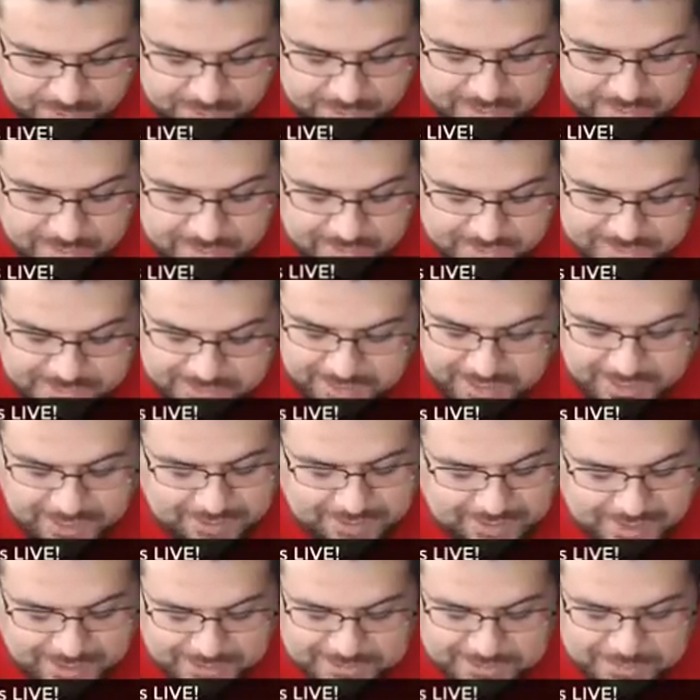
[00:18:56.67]
Jeannie,
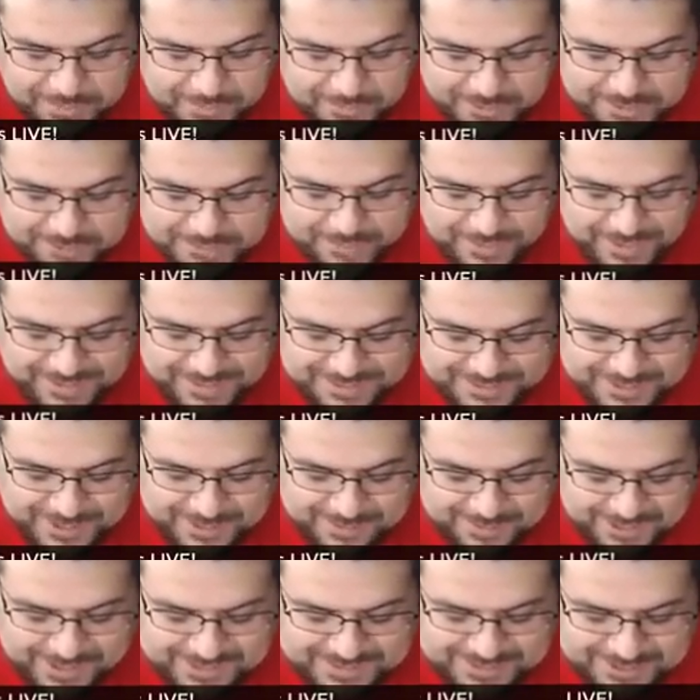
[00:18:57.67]
thanks so much for answering
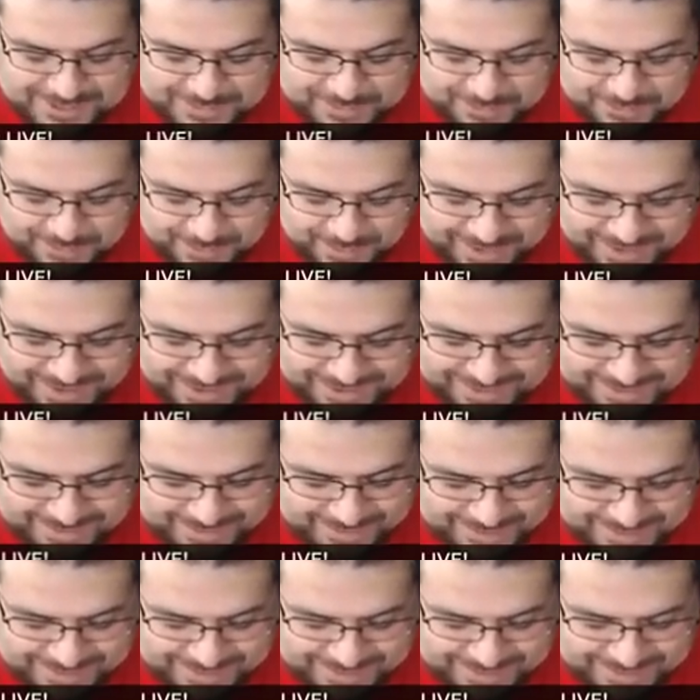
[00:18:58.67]
questions before I get to it. That's